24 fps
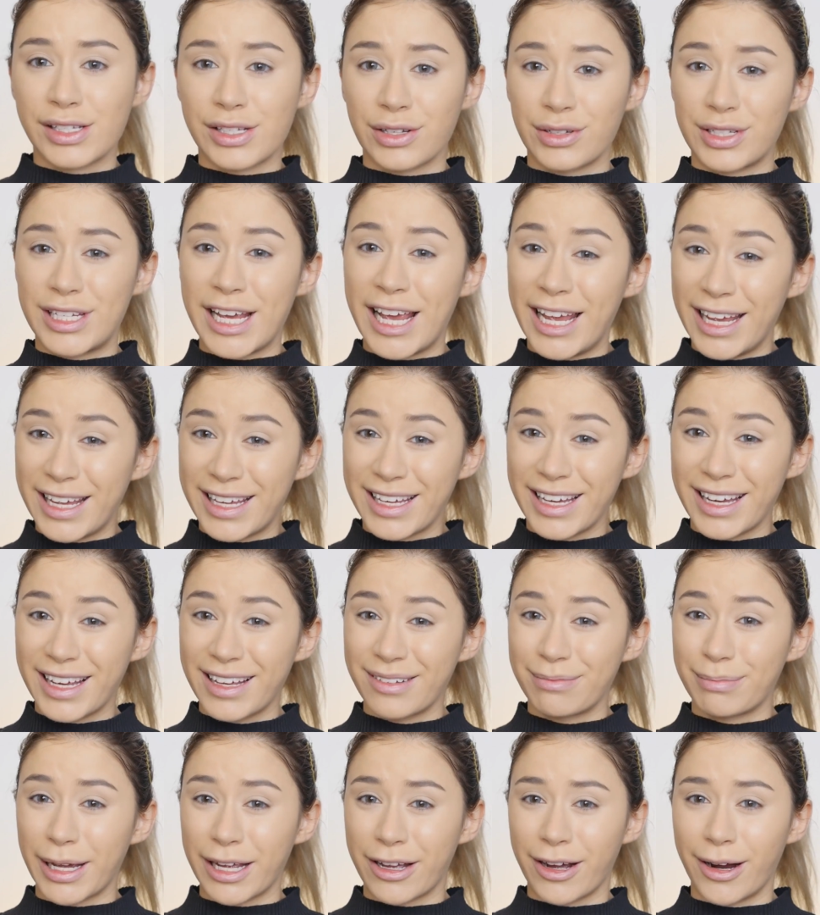So
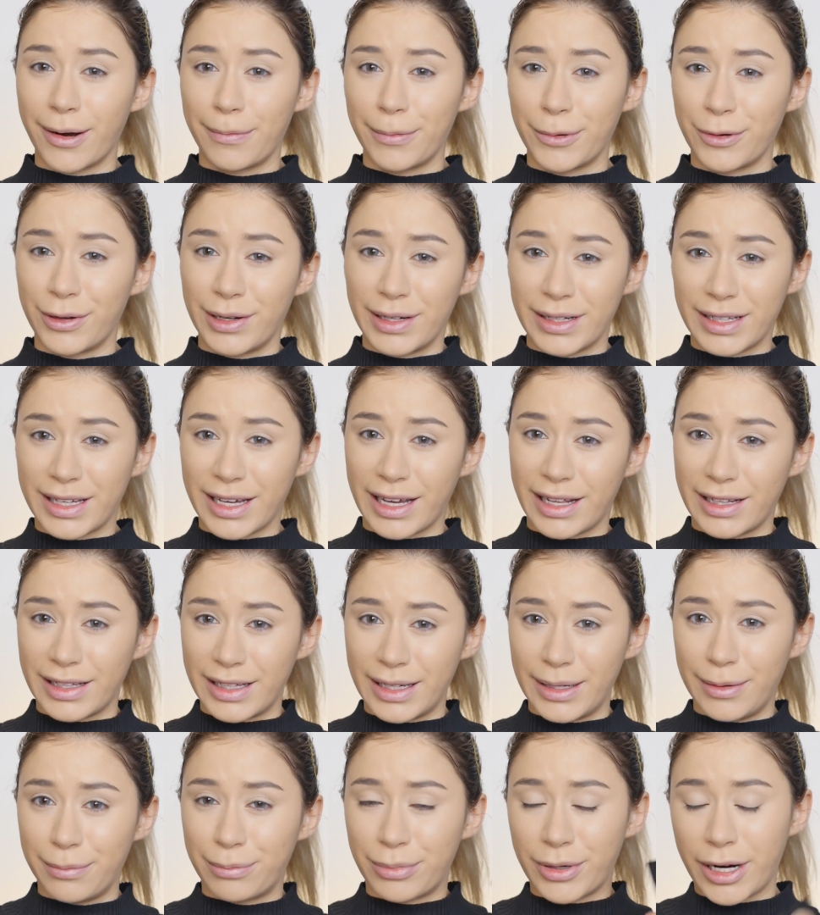taking my Garbo and
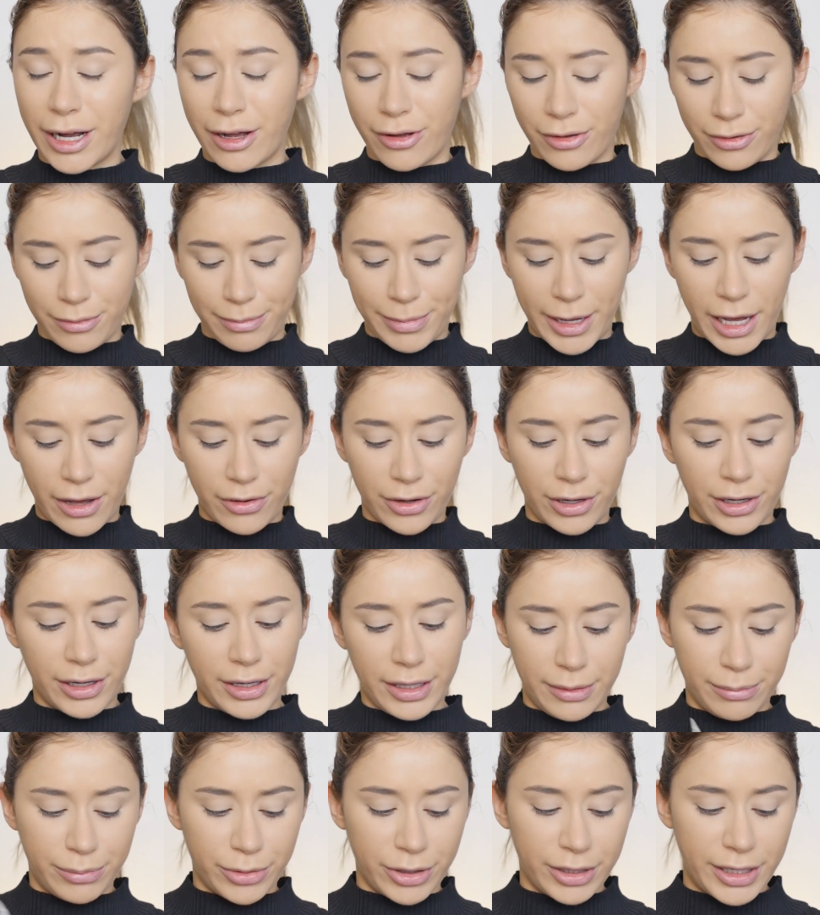Kelly brow powder
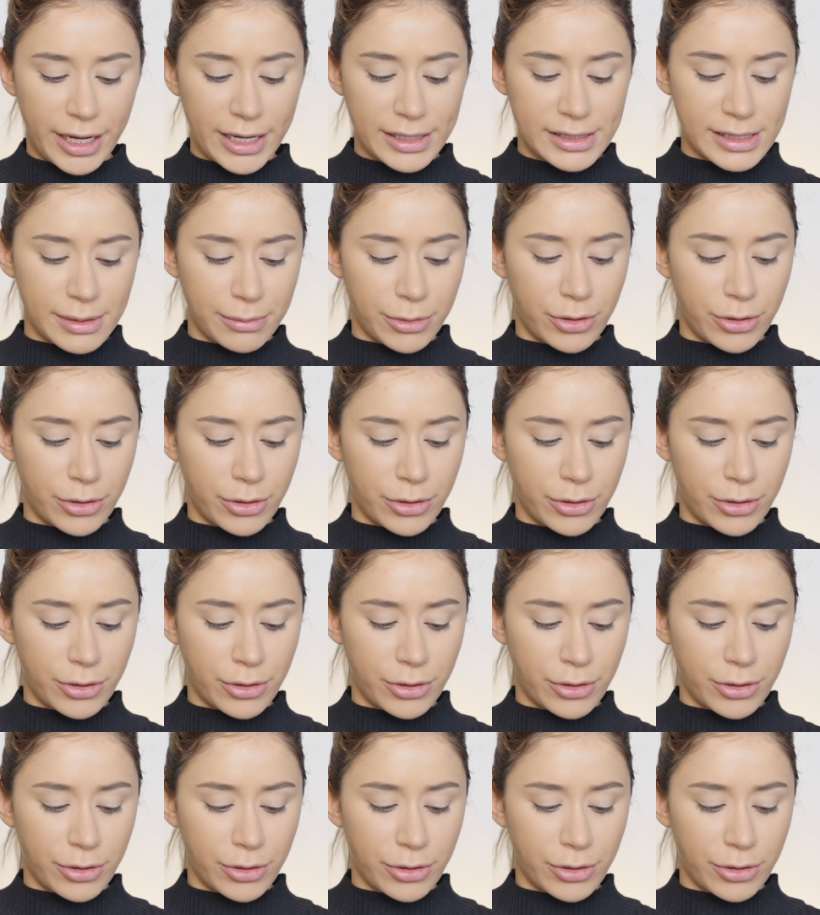in brunette,